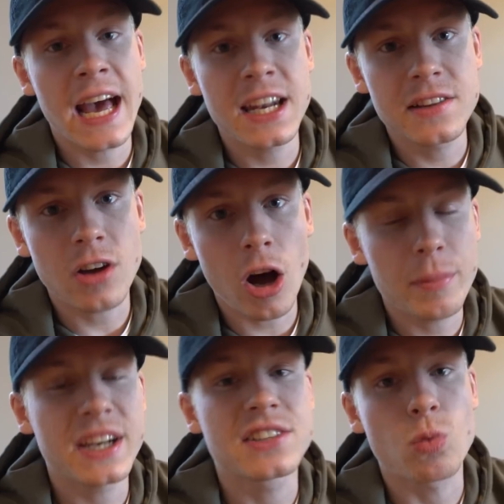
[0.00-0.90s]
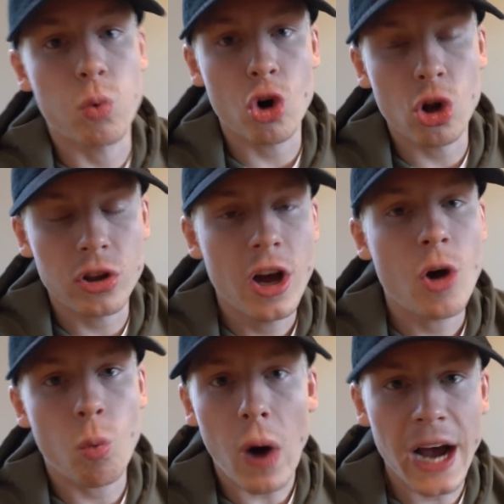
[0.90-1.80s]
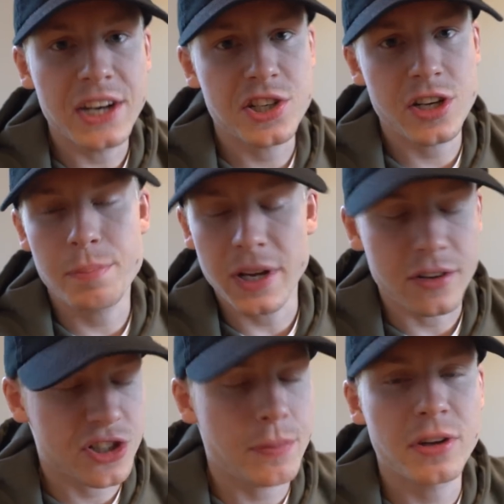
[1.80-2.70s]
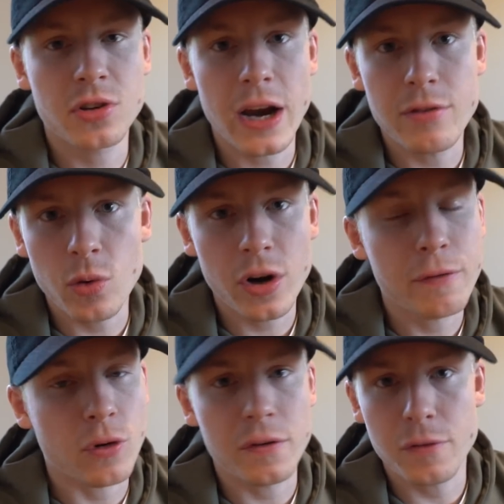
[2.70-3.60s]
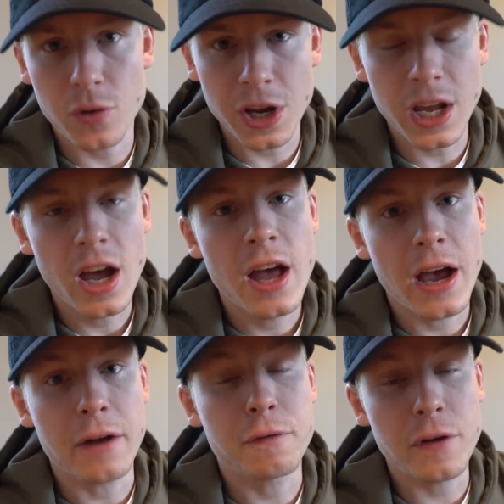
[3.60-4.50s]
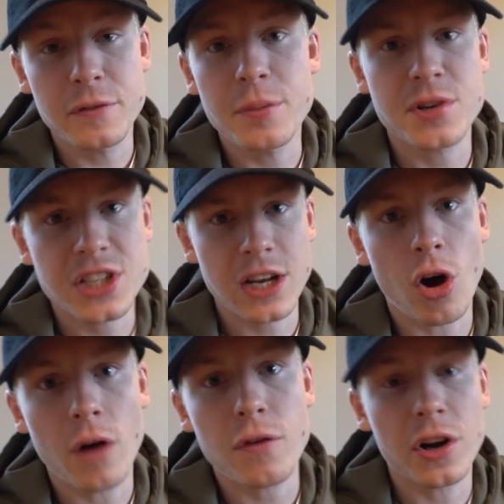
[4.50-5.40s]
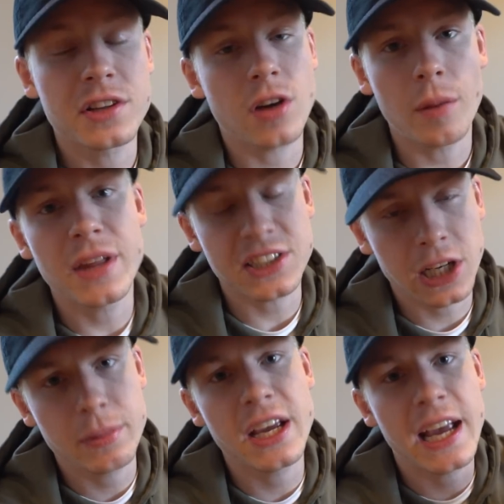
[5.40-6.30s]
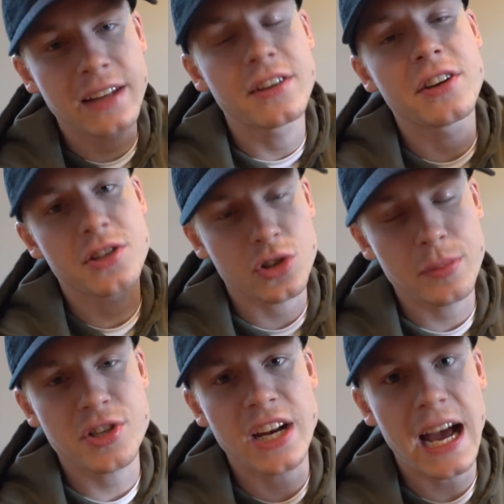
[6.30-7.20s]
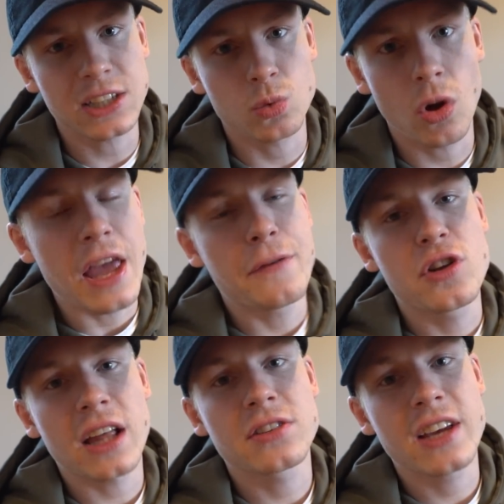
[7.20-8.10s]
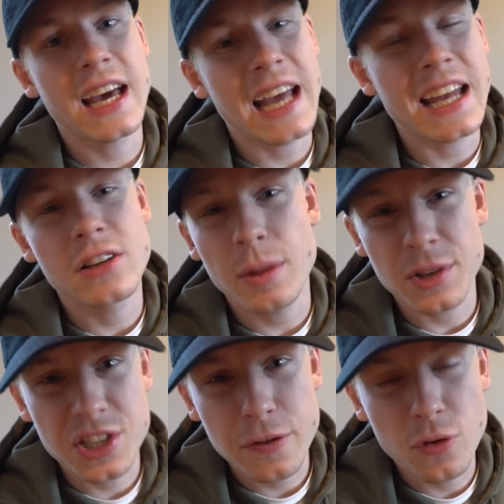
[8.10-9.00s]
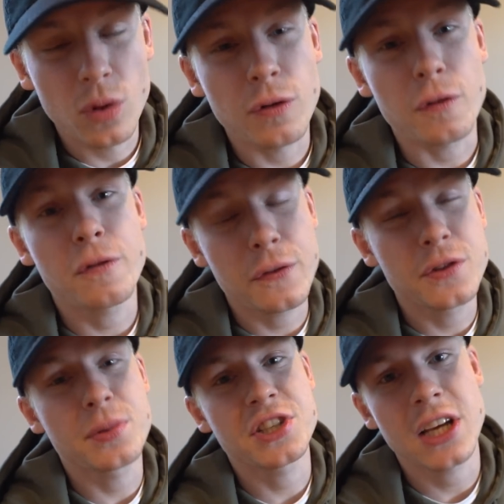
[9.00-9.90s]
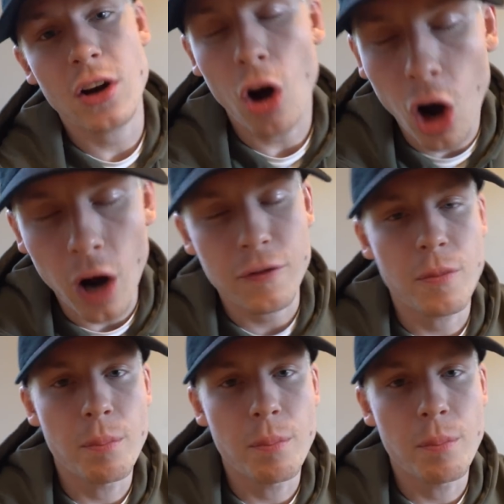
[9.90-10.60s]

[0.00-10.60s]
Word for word: any tub and it's worldwide shipping. Shipping to everywhere for free and 50% off on the tub. That's going to be in the description as well if you'd like to get any type of G Fuel for 50% off.